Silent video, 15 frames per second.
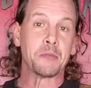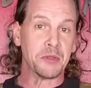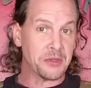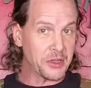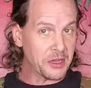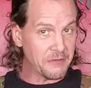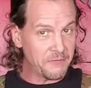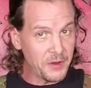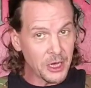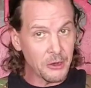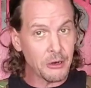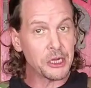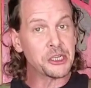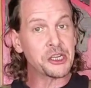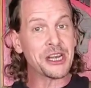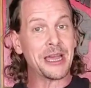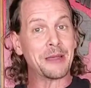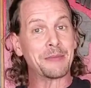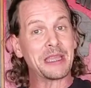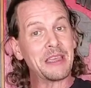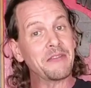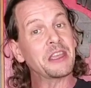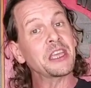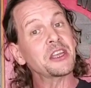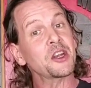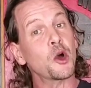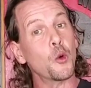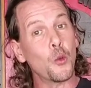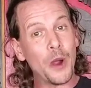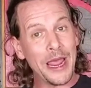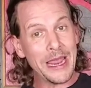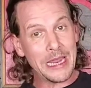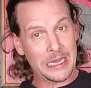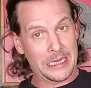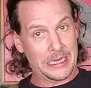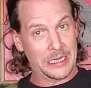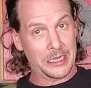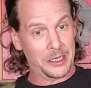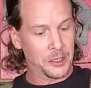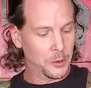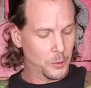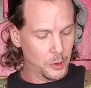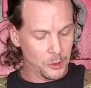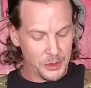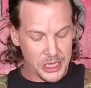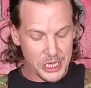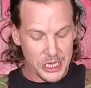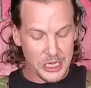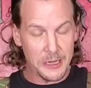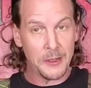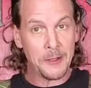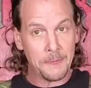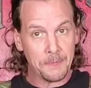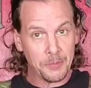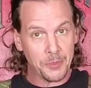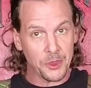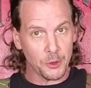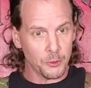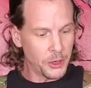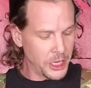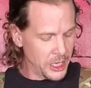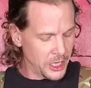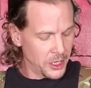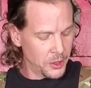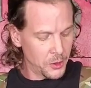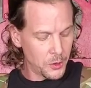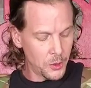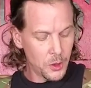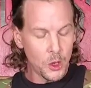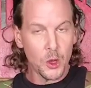But the configuration I'm giving it away in will be the rig